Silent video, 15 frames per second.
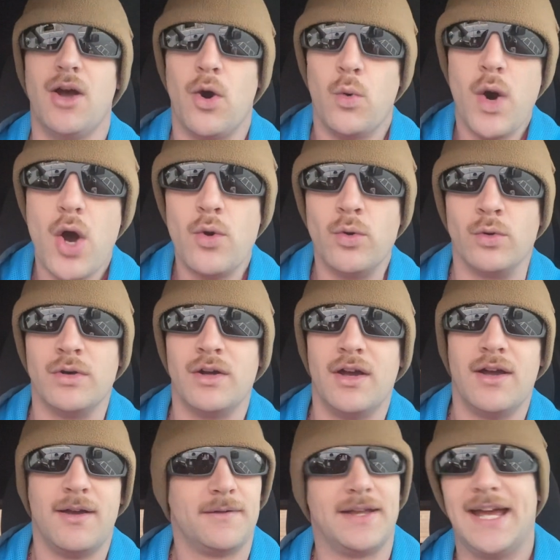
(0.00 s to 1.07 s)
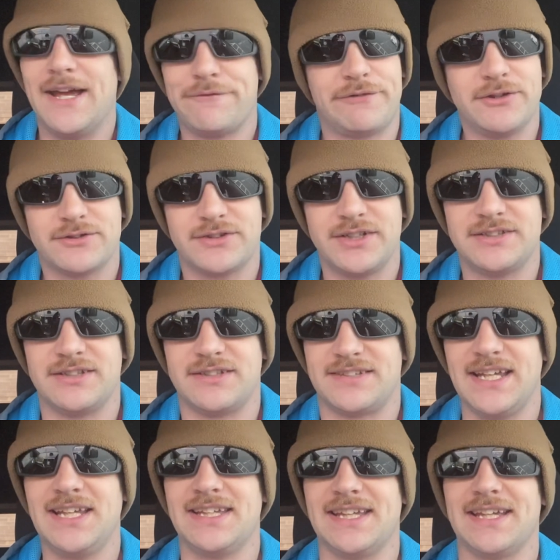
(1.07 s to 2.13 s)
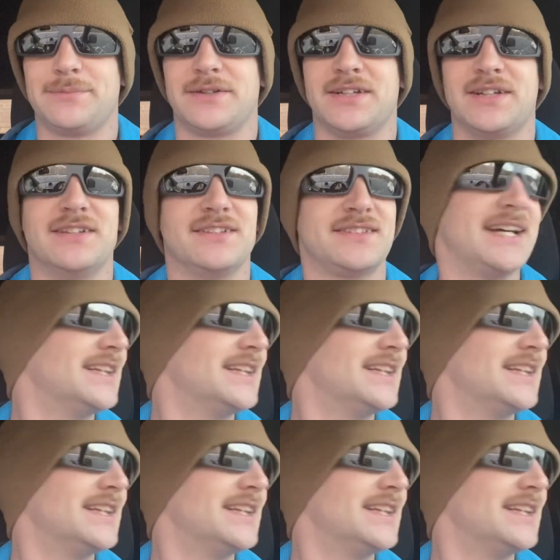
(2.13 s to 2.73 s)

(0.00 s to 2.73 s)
Woo! That feels good to say that because I